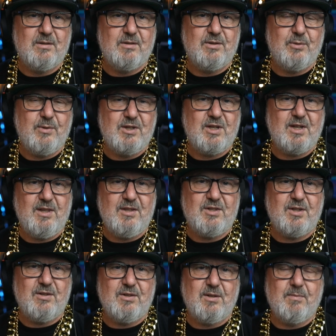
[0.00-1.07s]
to each other,
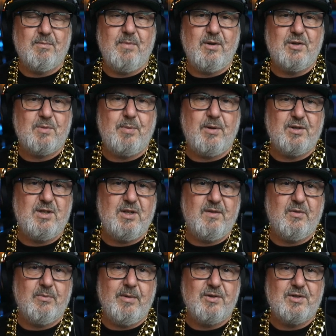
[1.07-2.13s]
so the most positive
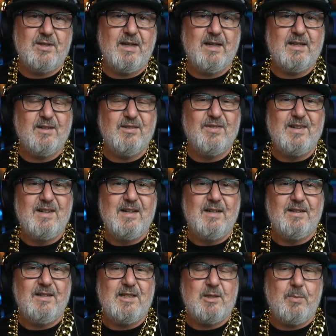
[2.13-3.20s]
and most negative
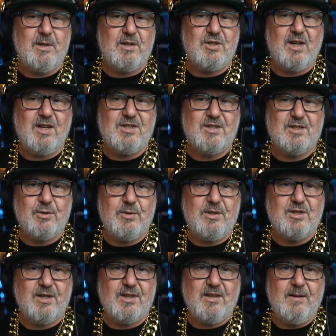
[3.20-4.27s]
need to be adjacent to
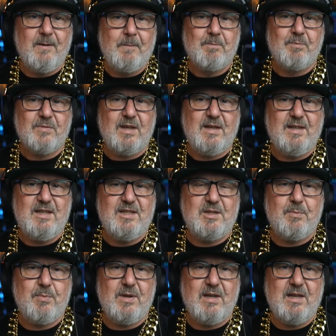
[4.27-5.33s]
each other. They need to
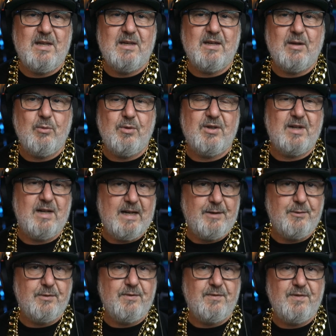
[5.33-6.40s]
be within
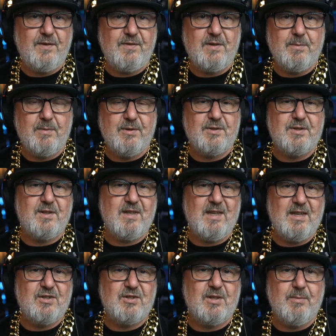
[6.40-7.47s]
150 mils of the
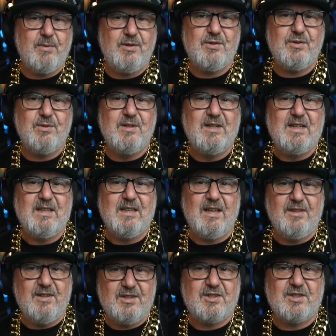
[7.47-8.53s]
edge of the module,
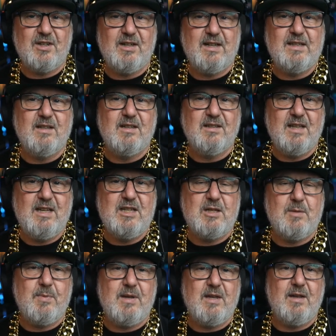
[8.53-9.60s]
and this sign needs
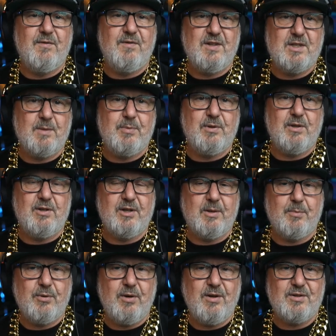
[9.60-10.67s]
to be visible on
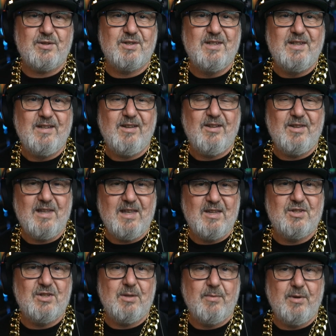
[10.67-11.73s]
approach on the
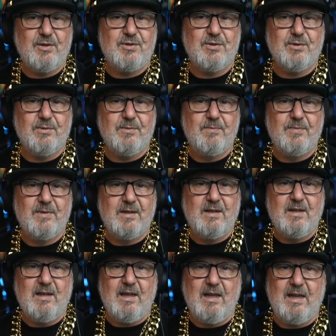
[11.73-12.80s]
edge of the module.
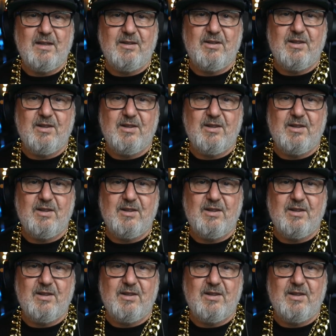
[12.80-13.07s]
And